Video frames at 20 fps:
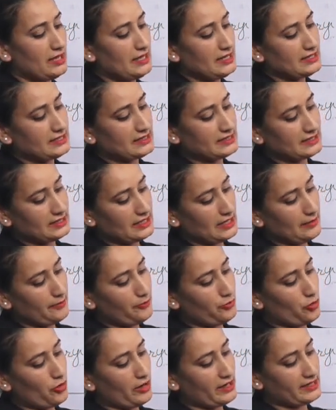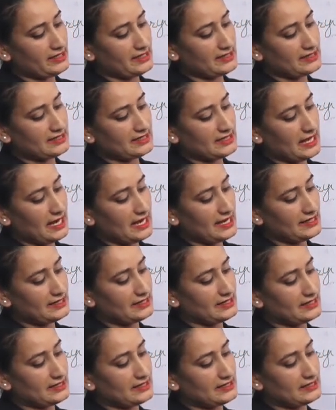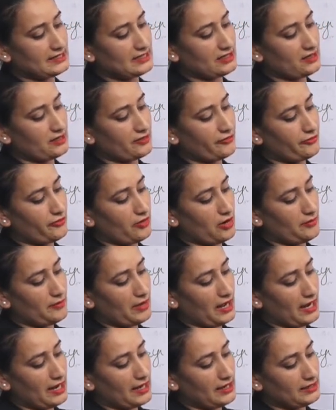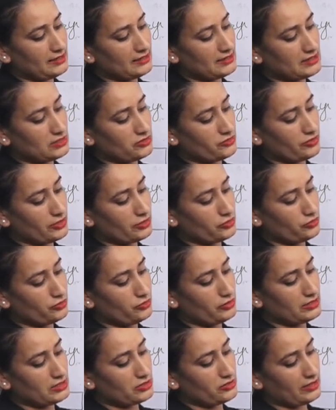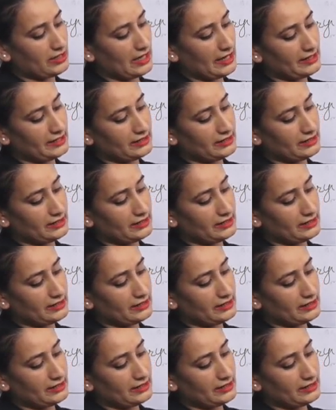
Same point inside these, there form and two straight line.